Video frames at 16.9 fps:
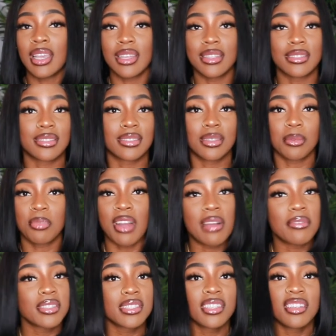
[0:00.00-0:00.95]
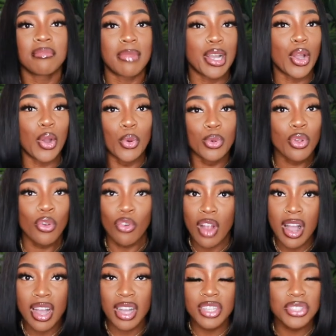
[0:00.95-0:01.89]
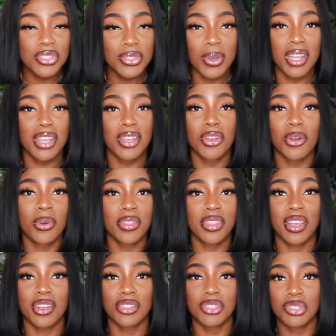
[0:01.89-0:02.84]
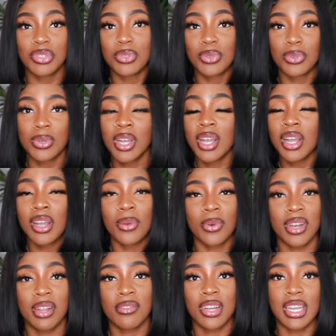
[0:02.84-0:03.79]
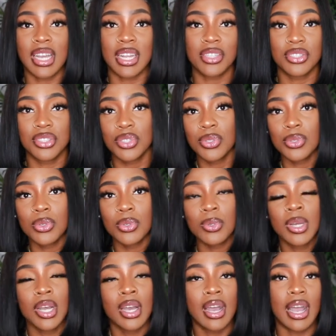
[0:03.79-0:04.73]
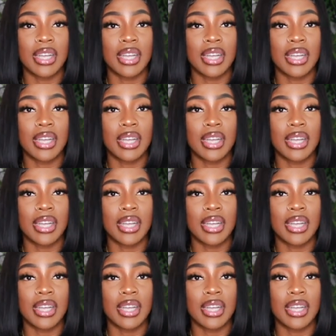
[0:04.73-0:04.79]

It's the privacy of my own garage, so I can go in there and do whatever I gotta do.